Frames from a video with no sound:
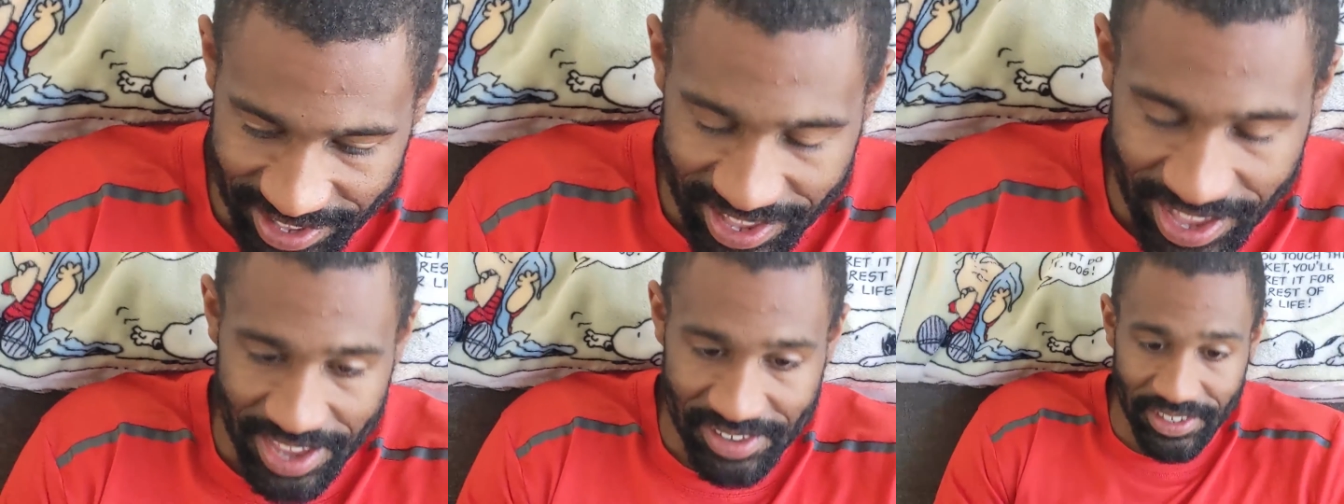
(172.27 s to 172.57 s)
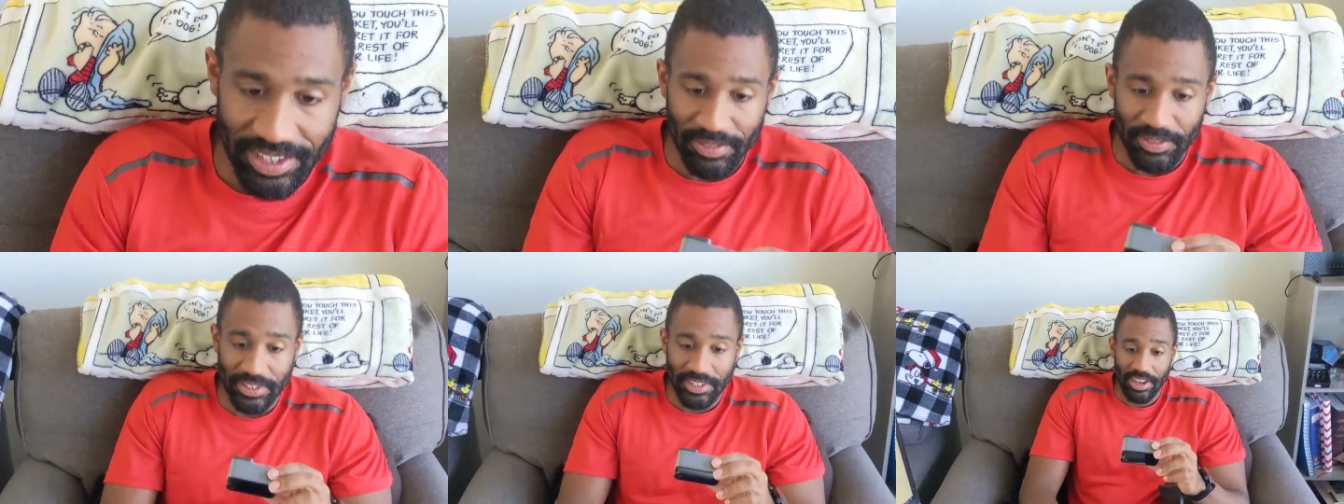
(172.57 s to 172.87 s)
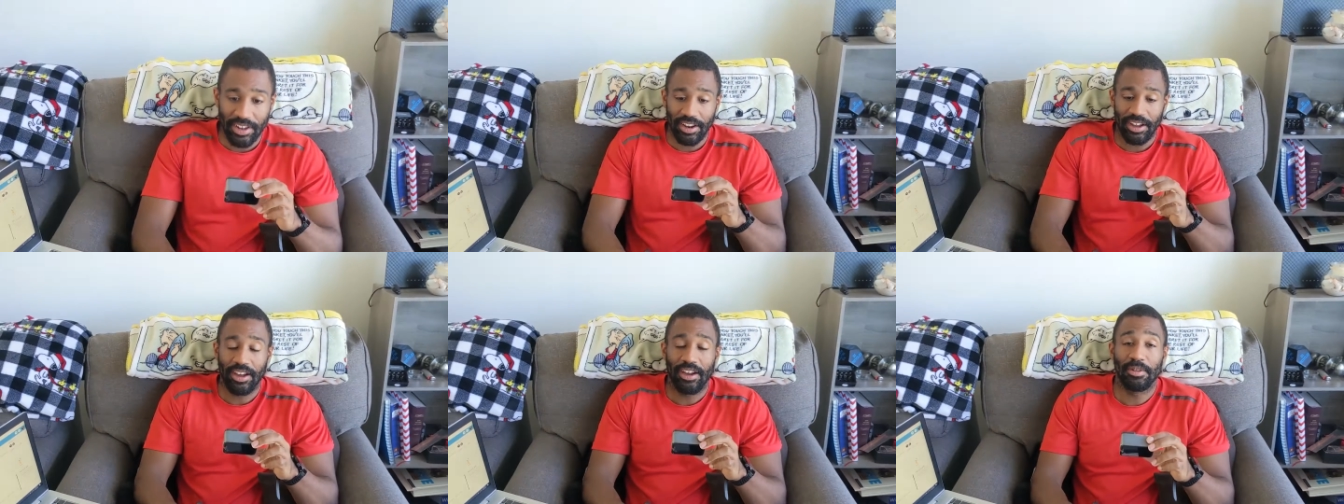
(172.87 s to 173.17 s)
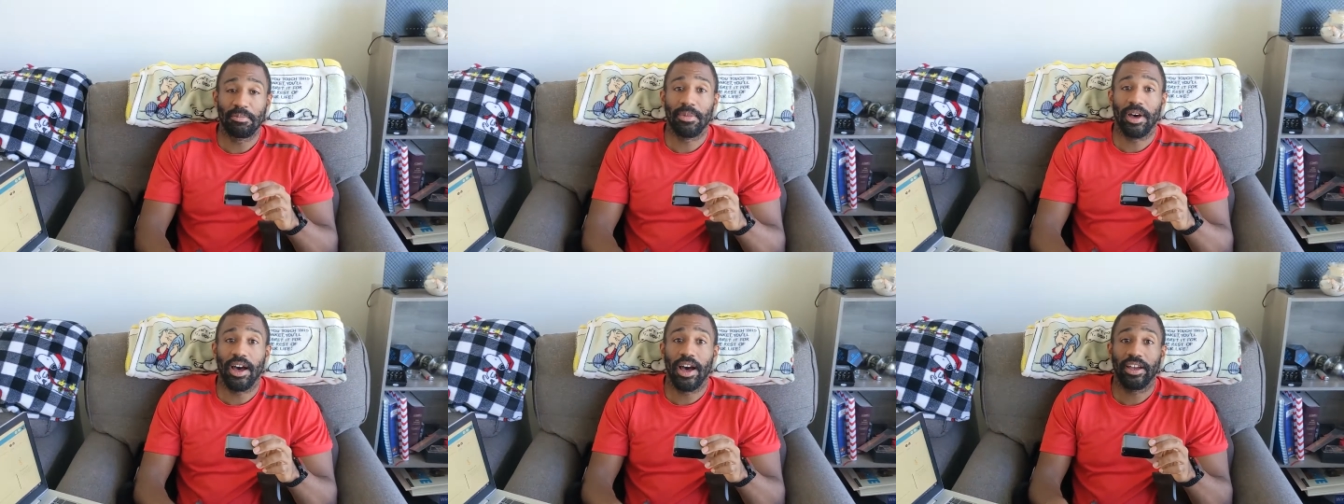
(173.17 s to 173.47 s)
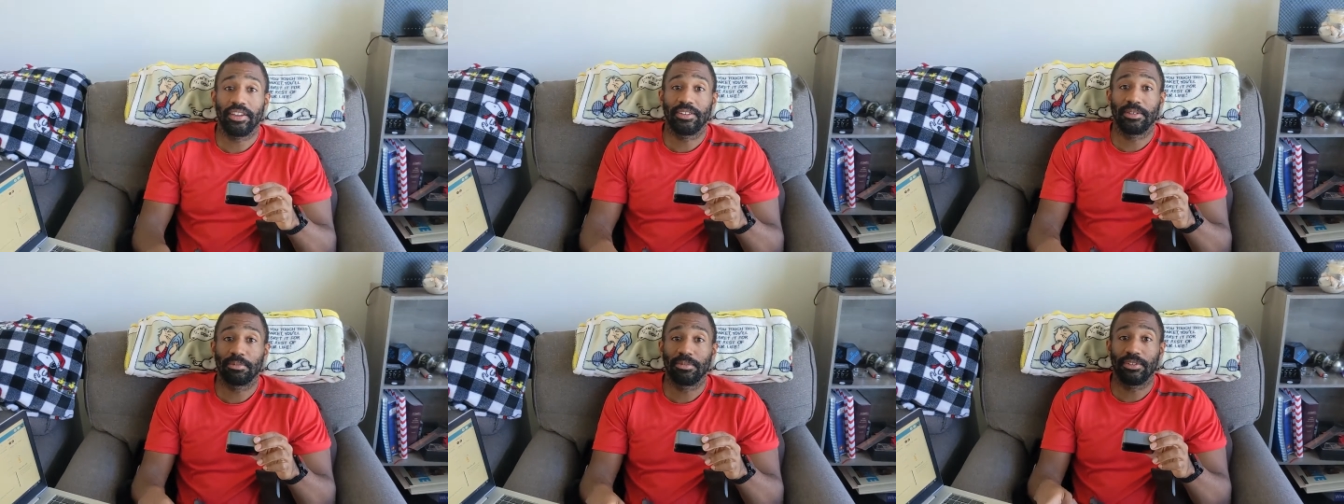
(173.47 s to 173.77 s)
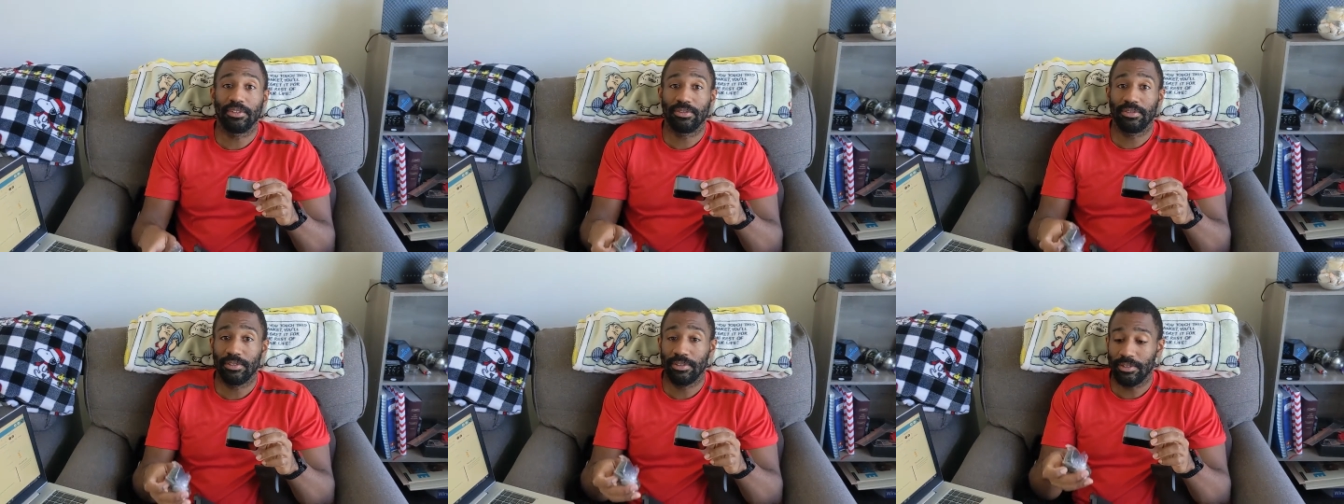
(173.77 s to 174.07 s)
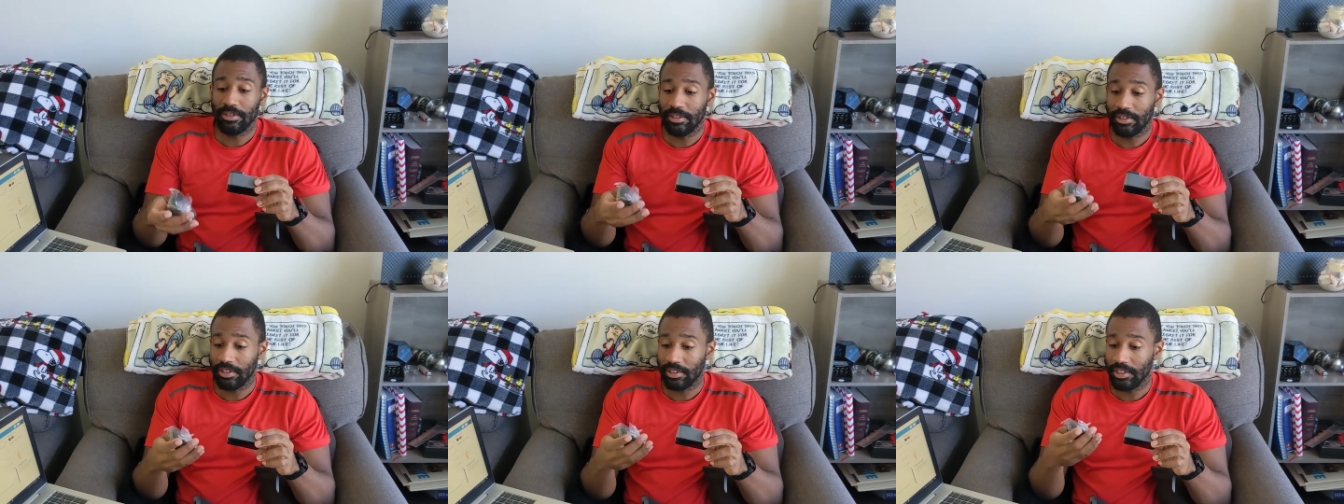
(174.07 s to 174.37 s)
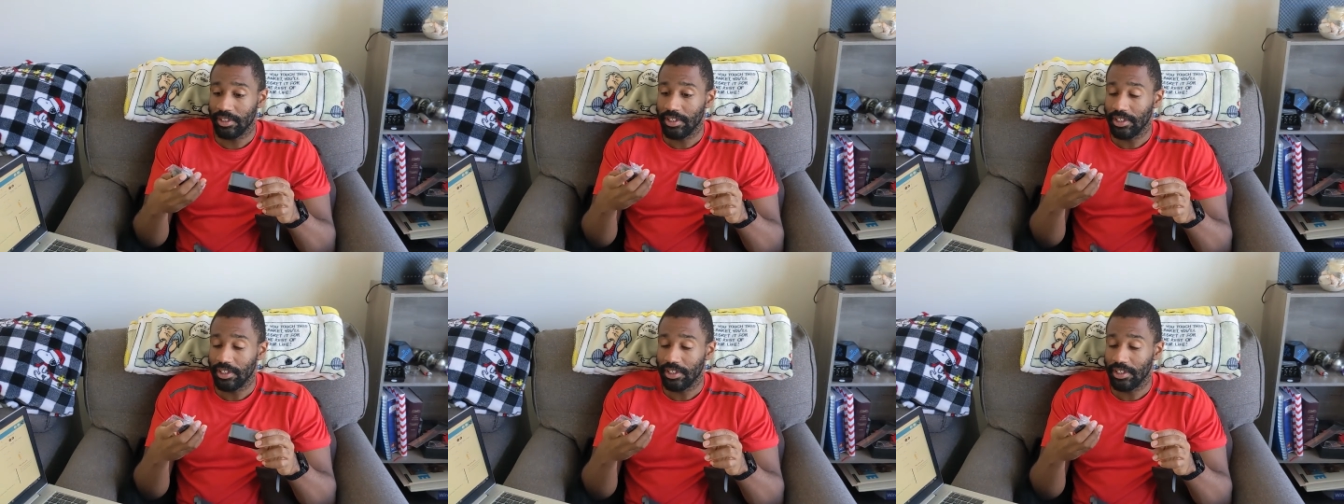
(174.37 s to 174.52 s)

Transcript: I've never done an unboxing before.